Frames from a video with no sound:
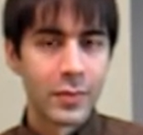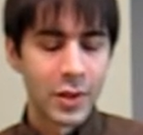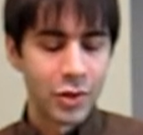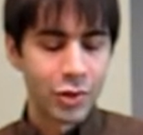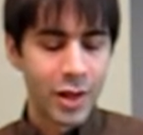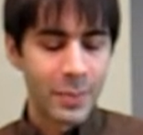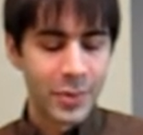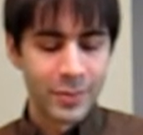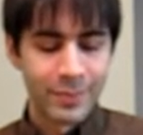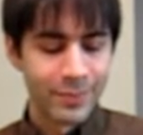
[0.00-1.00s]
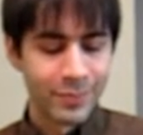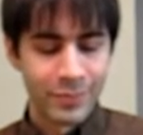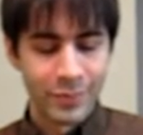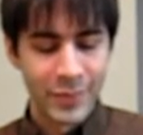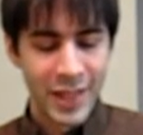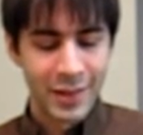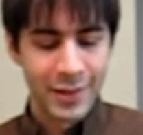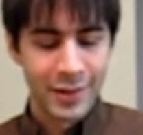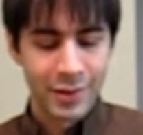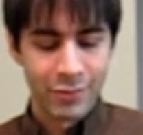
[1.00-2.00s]
strop that
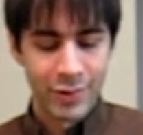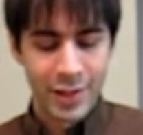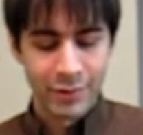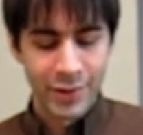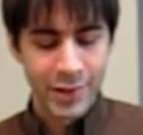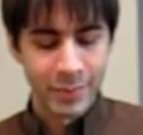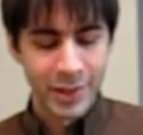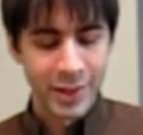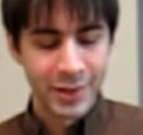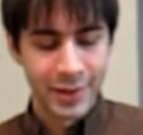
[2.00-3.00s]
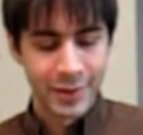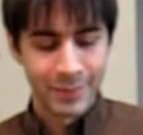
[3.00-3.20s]
is reasonably